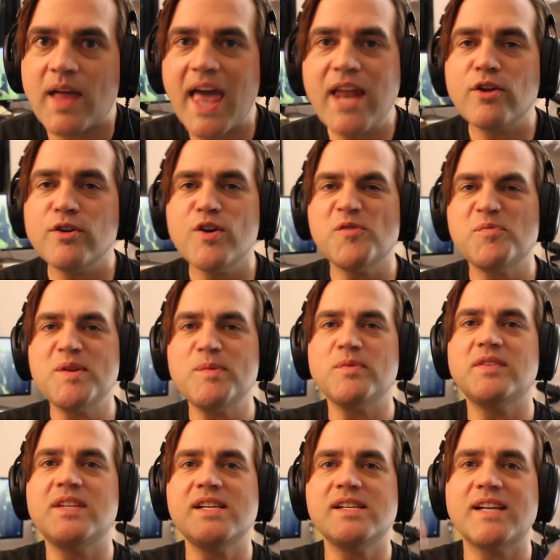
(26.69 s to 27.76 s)
I don't know if
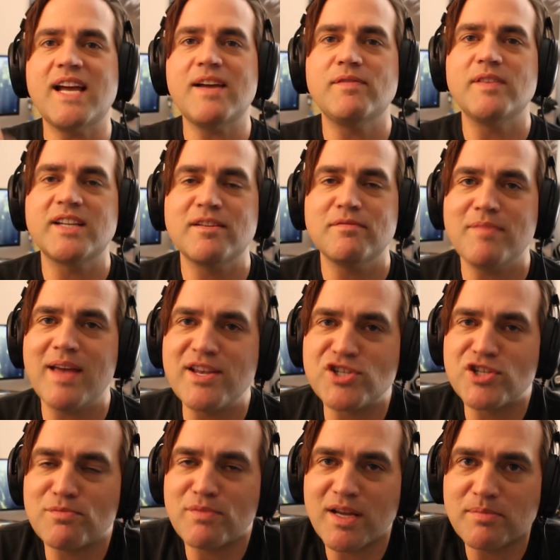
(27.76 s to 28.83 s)
people think I have like a
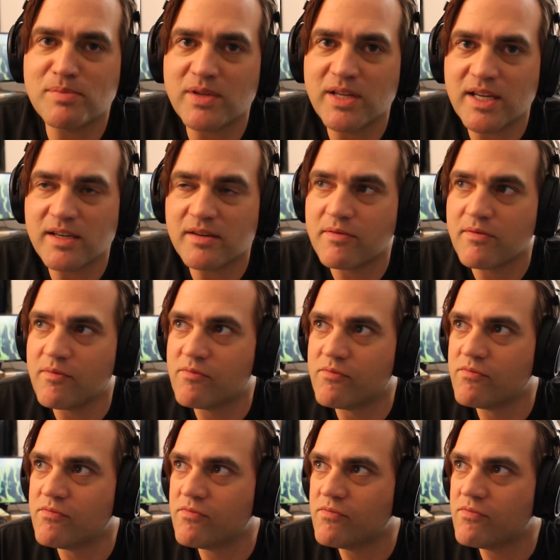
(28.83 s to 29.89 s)
mastermind plan.
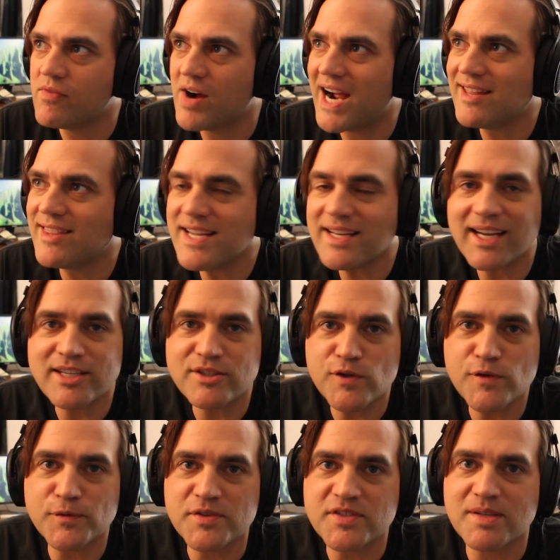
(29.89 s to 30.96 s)
I think I
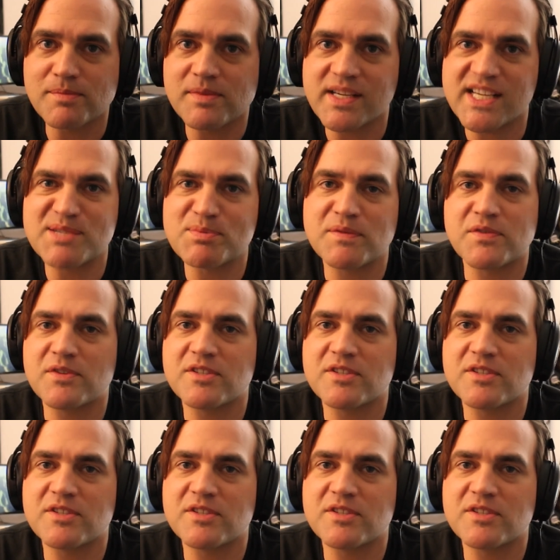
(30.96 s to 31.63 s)
do for some things, but